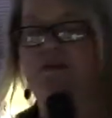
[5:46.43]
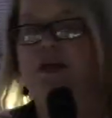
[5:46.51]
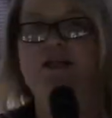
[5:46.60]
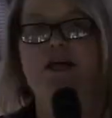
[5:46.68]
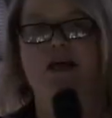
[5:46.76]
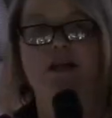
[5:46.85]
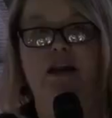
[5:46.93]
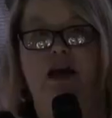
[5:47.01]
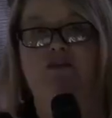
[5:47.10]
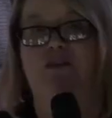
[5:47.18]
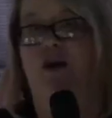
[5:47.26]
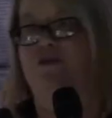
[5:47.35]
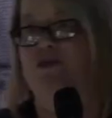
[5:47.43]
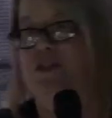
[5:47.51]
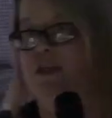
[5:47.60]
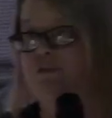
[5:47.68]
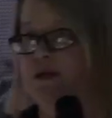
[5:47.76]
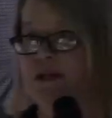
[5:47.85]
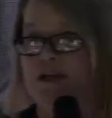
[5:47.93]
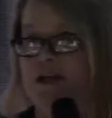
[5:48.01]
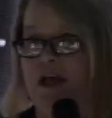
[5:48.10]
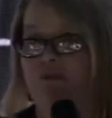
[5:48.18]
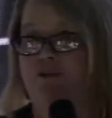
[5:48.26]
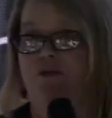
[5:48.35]
Things I'd never ever seen because I
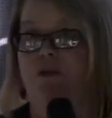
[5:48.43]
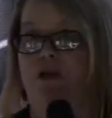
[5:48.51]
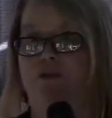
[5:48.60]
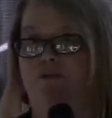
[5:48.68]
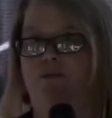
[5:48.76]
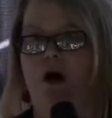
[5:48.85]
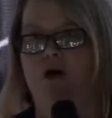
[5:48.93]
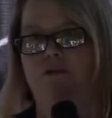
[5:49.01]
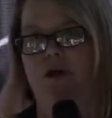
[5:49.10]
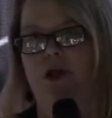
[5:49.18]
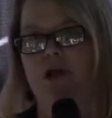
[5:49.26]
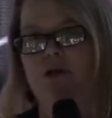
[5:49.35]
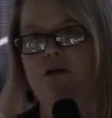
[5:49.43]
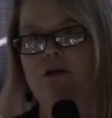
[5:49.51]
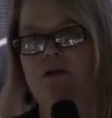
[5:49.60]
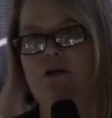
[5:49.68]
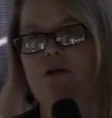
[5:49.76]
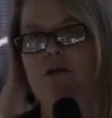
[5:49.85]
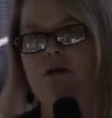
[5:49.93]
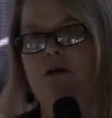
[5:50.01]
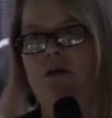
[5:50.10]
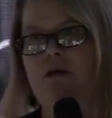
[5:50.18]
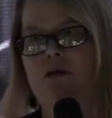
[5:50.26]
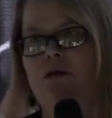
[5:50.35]
came from a life of poverty.
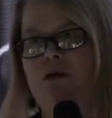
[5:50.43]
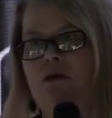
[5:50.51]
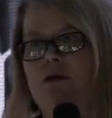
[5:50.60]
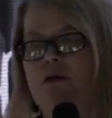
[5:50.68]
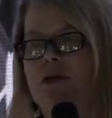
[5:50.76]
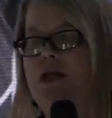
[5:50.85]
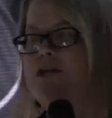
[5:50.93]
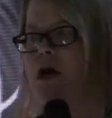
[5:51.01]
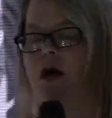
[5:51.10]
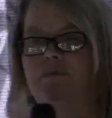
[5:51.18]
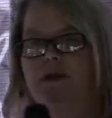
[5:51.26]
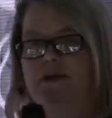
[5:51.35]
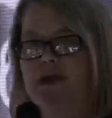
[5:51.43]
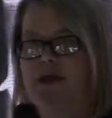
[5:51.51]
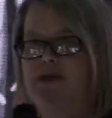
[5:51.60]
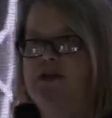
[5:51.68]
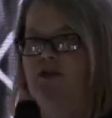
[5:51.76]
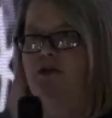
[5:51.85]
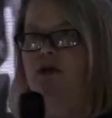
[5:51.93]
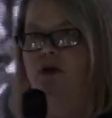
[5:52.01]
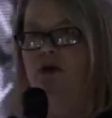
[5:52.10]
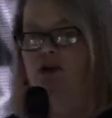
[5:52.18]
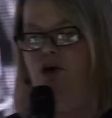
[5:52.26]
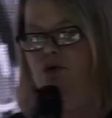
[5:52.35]
They taught me things. There
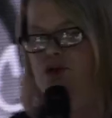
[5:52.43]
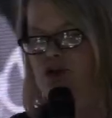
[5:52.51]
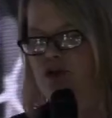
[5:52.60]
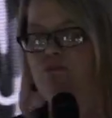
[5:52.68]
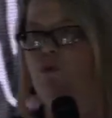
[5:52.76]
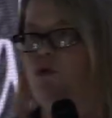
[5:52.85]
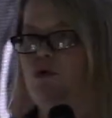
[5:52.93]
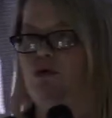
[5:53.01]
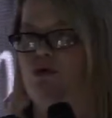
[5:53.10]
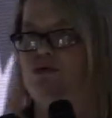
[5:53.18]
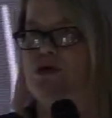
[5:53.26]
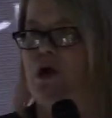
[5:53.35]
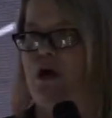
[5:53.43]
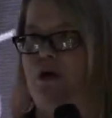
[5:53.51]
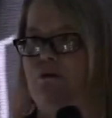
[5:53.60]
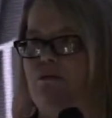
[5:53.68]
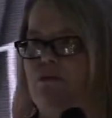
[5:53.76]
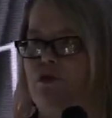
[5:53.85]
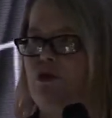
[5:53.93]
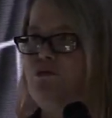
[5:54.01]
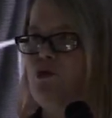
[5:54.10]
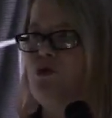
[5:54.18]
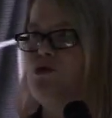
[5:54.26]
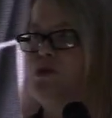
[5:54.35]
was good morals
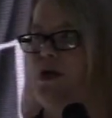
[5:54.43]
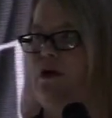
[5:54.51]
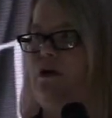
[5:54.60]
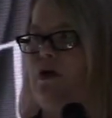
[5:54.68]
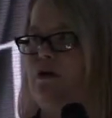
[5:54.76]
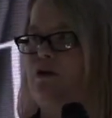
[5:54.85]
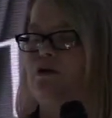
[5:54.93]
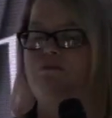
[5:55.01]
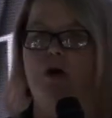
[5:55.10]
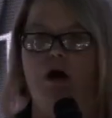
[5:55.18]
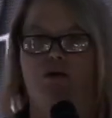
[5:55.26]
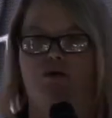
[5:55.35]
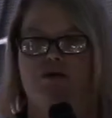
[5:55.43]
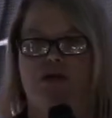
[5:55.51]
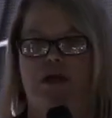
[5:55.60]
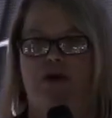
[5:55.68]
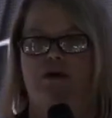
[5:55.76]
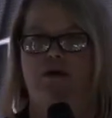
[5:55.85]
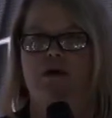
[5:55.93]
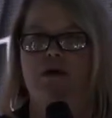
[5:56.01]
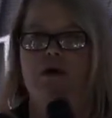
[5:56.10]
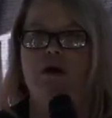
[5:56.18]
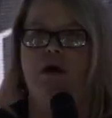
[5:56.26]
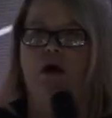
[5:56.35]
there and good models there.
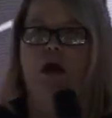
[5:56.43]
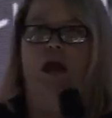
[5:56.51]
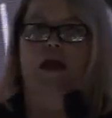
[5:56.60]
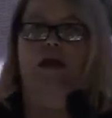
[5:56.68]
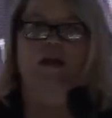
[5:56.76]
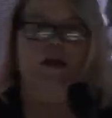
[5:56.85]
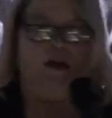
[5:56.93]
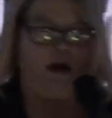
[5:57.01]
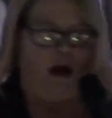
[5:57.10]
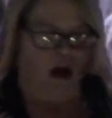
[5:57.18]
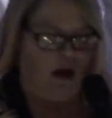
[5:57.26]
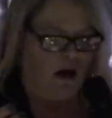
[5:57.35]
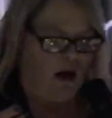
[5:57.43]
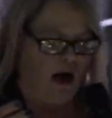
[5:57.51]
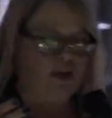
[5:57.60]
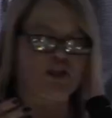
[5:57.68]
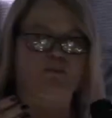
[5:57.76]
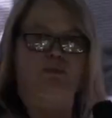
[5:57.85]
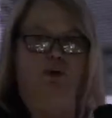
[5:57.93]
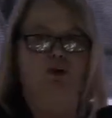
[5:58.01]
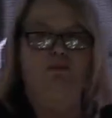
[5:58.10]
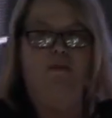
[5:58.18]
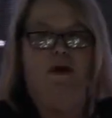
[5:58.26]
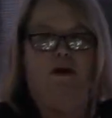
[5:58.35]
And I just
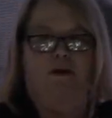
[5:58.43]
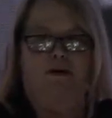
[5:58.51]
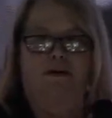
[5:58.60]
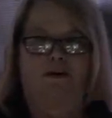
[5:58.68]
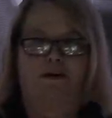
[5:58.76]
bloomed there.